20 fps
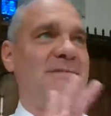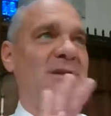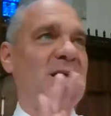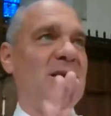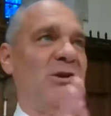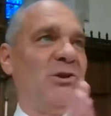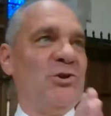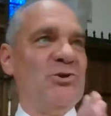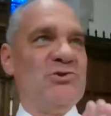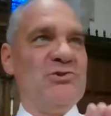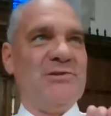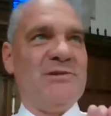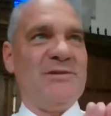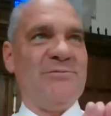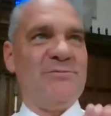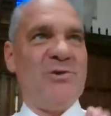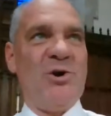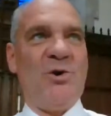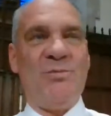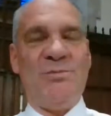conclusion that
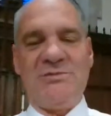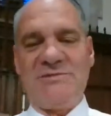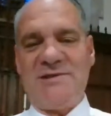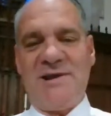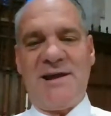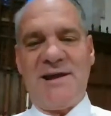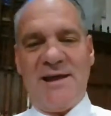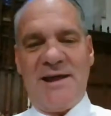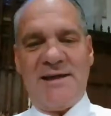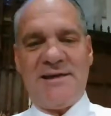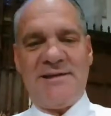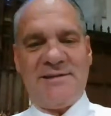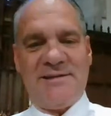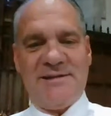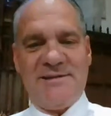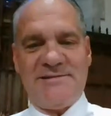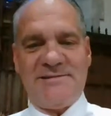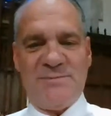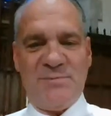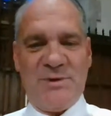Rome was not
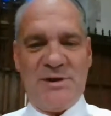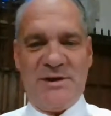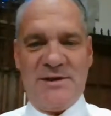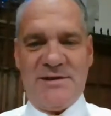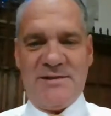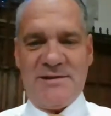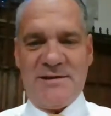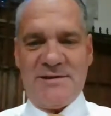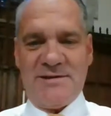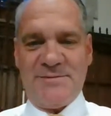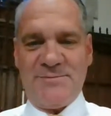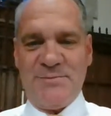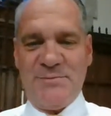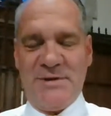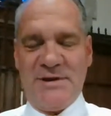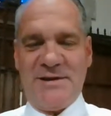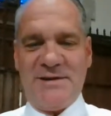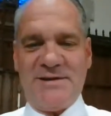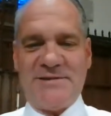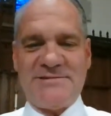likely to be the
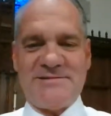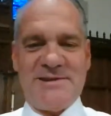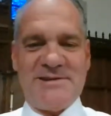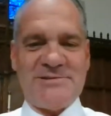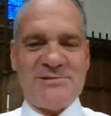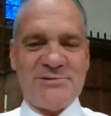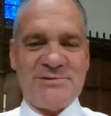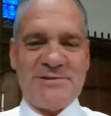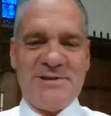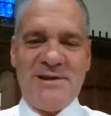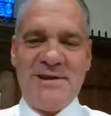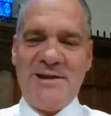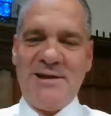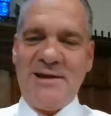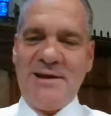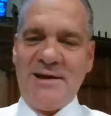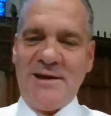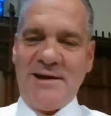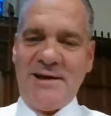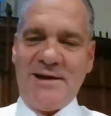center
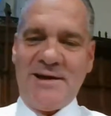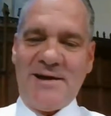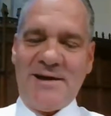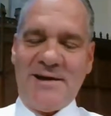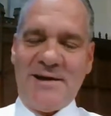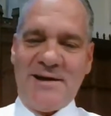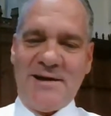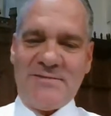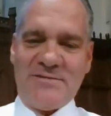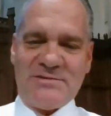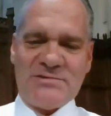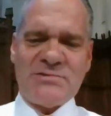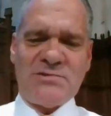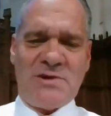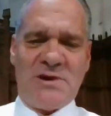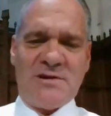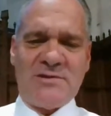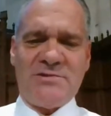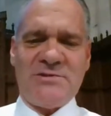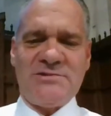of a
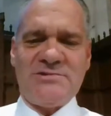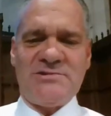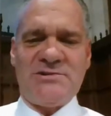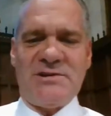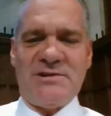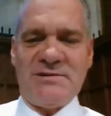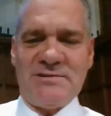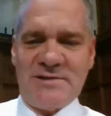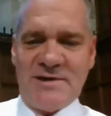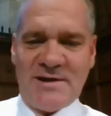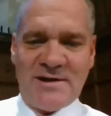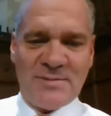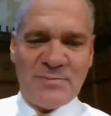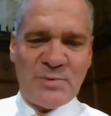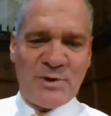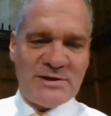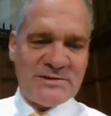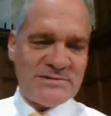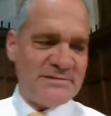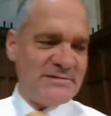strong Christian
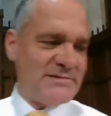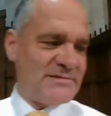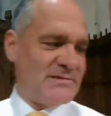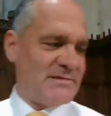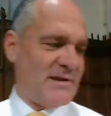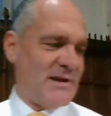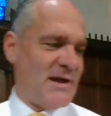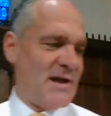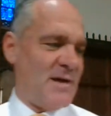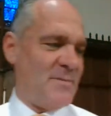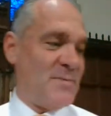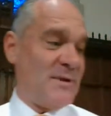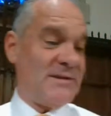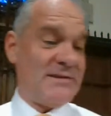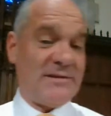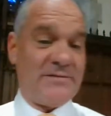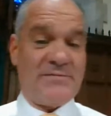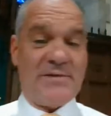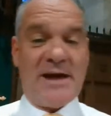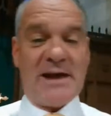presence.
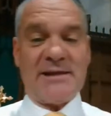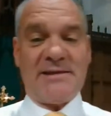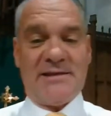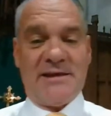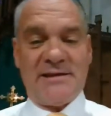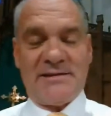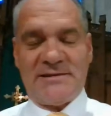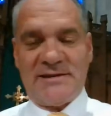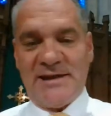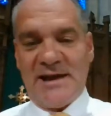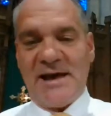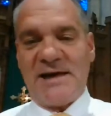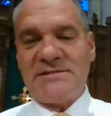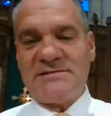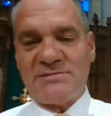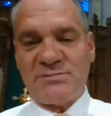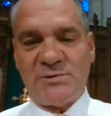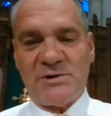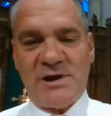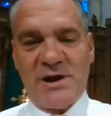But the fact that the
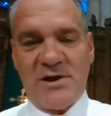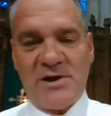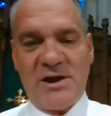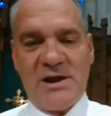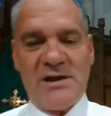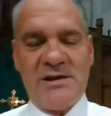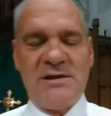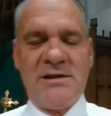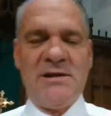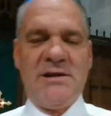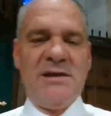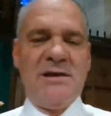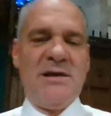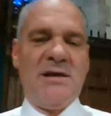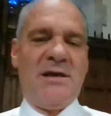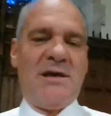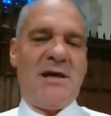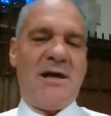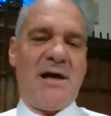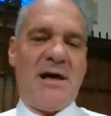Goths were Arian,
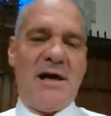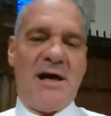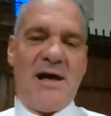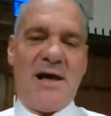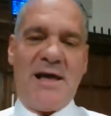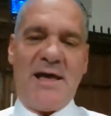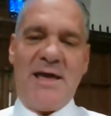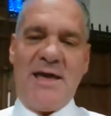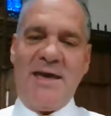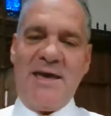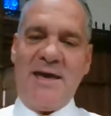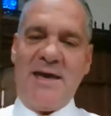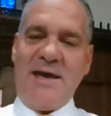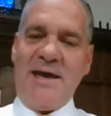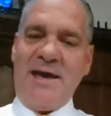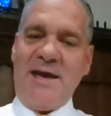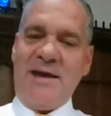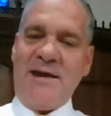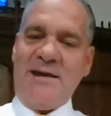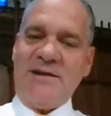
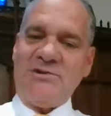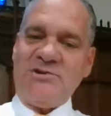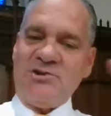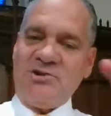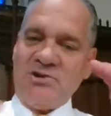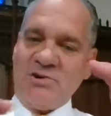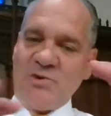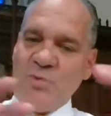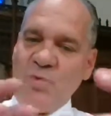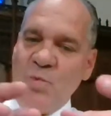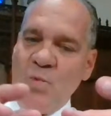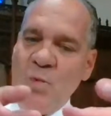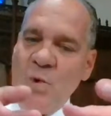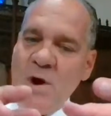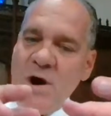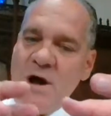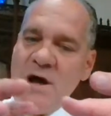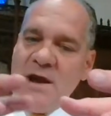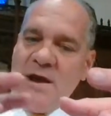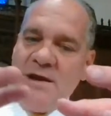and it took
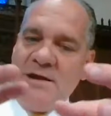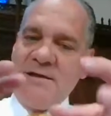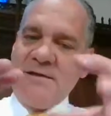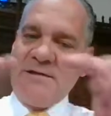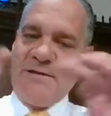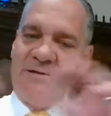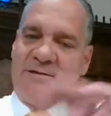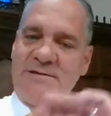one